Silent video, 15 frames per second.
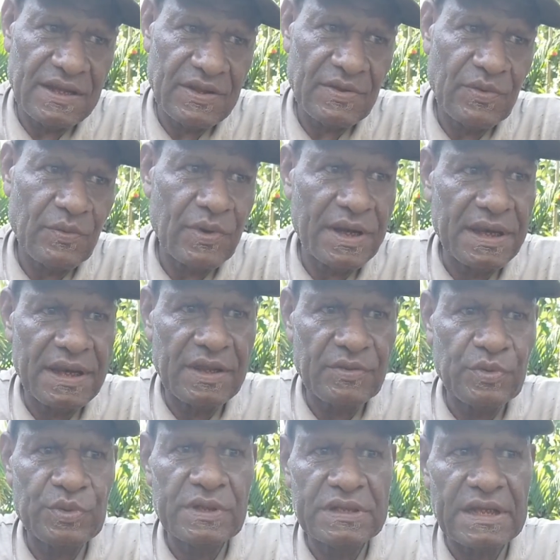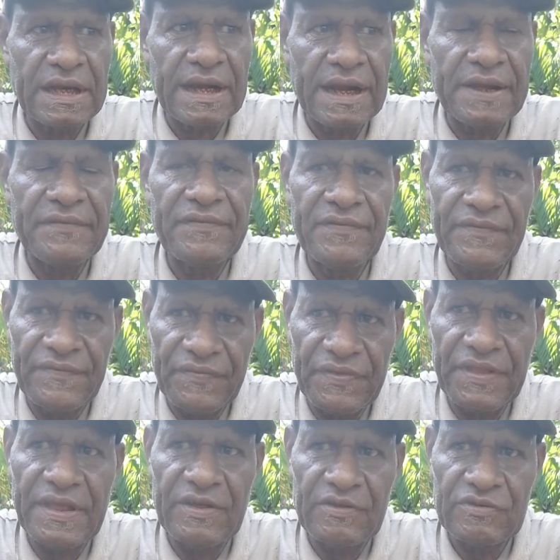When the tourists arrive, they
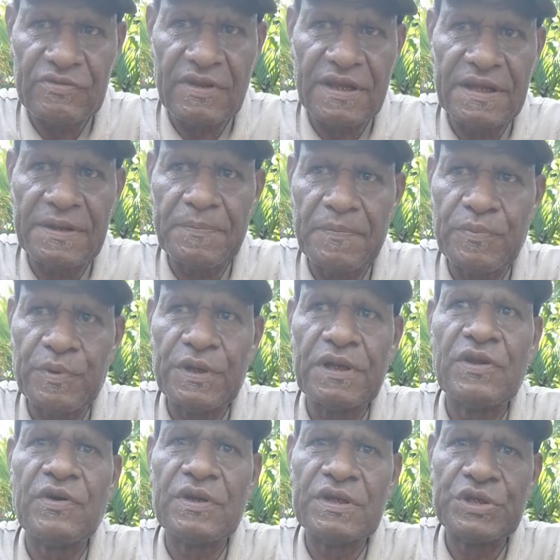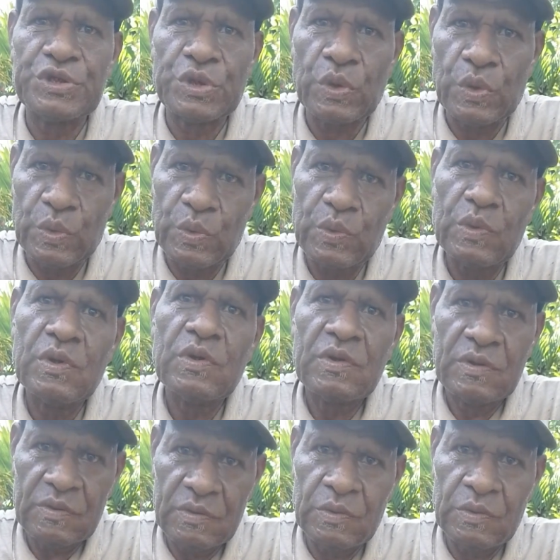usually put it on the show to.